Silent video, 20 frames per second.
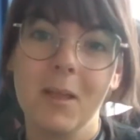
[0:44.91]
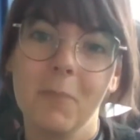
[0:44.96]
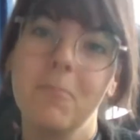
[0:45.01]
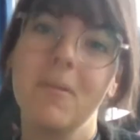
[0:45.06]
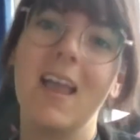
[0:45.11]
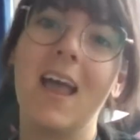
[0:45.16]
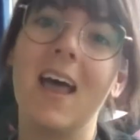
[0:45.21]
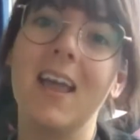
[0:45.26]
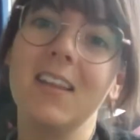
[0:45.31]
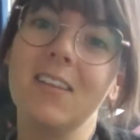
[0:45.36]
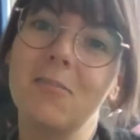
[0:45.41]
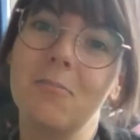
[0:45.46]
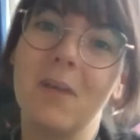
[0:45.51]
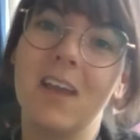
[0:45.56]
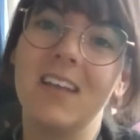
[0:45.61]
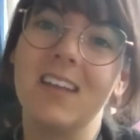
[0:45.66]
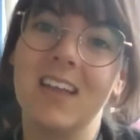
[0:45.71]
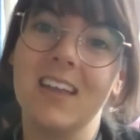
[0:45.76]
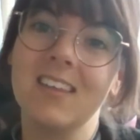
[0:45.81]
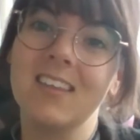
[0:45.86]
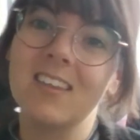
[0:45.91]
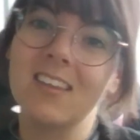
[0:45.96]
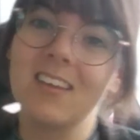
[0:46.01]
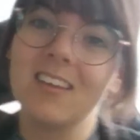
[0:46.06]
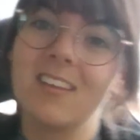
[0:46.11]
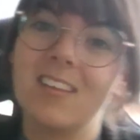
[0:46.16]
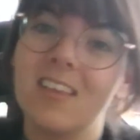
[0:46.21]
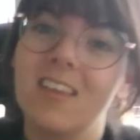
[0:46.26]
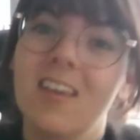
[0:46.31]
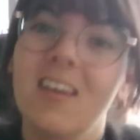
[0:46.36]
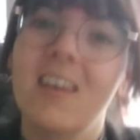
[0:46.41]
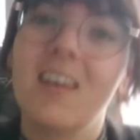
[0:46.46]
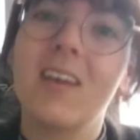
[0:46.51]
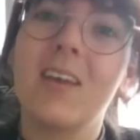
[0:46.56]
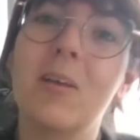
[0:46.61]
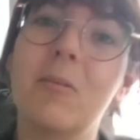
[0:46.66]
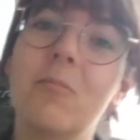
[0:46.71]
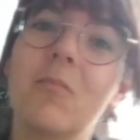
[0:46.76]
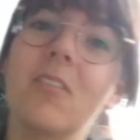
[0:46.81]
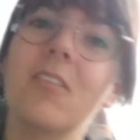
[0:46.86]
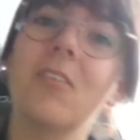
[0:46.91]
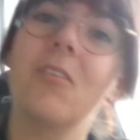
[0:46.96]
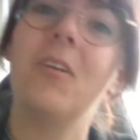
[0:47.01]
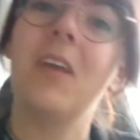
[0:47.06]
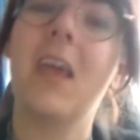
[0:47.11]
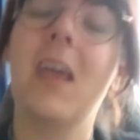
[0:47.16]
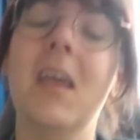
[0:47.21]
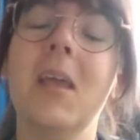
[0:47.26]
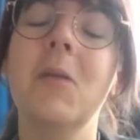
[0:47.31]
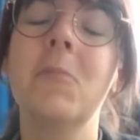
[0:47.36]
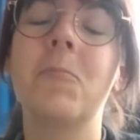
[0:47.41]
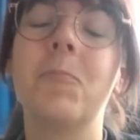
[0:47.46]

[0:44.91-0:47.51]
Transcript: behind my desk today.